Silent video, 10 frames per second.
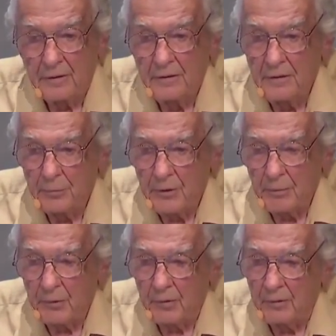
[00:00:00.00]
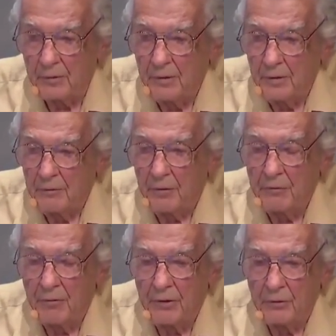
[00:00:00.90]
See, these people,
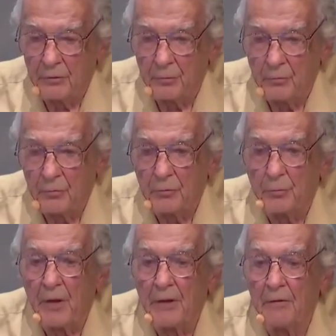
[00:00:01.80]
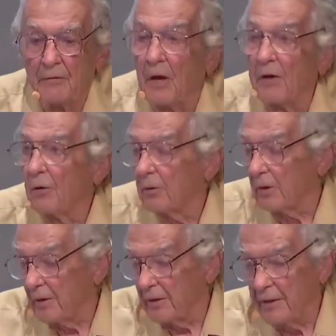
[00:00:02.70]
when you spend, I
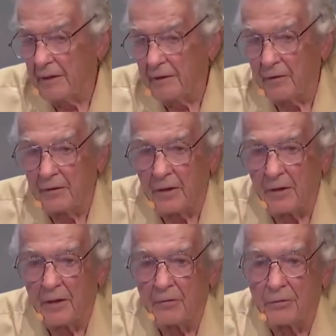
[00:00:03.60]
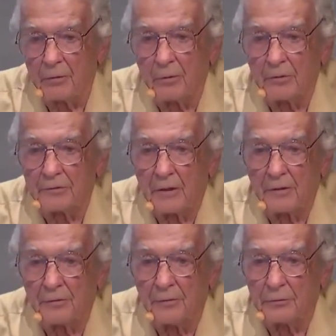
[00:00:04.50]
look at Lindau here, there are a lot of solar
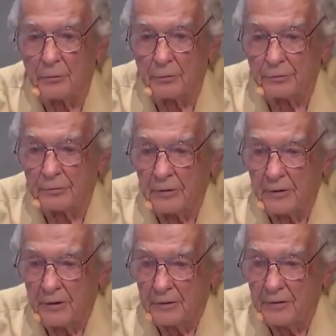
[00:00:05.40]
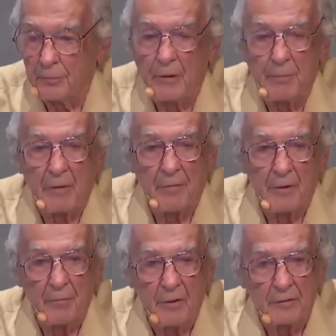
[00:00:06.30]
cells on the roof. These people
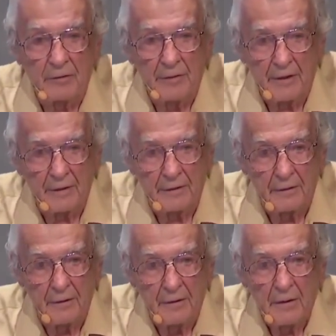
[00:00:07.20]
have been misled.